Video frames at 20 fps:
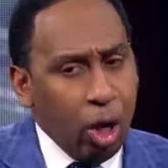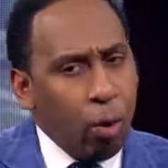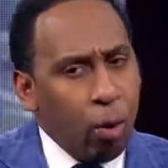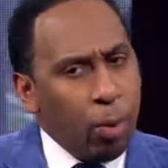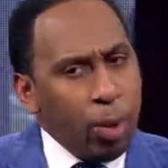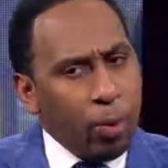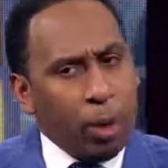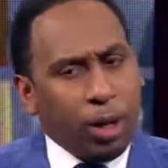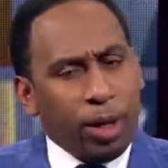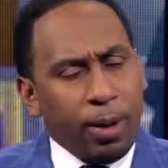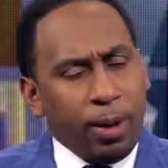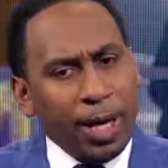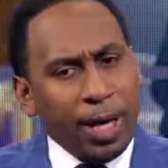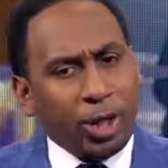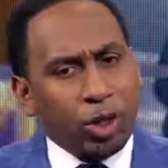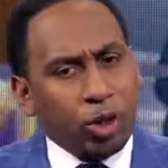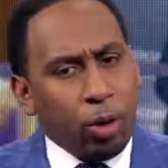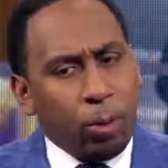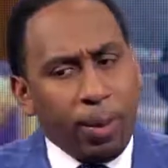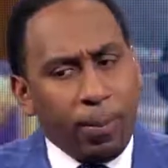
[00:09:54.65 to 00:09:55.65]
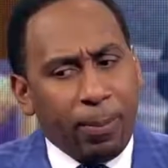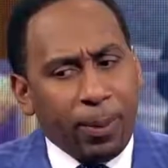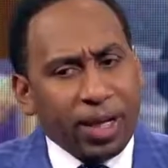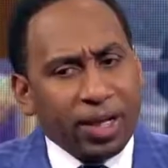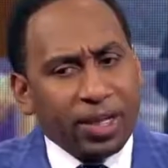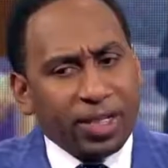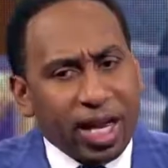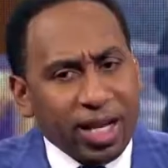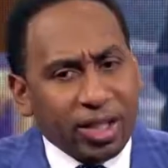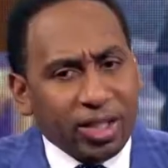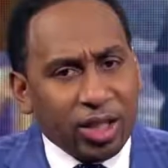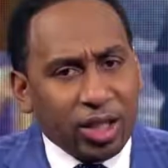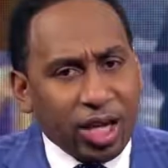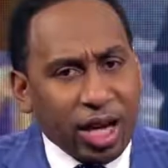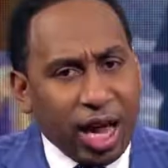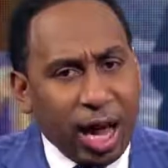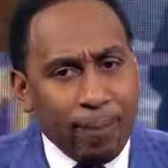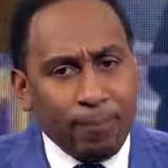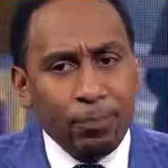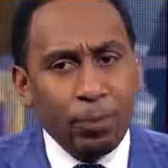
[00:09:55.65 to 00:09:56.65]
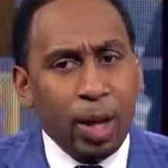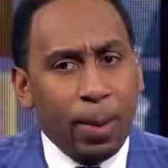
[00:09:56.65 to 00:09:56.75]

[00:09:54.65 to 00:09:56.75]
We want to make sure we bring attention to that.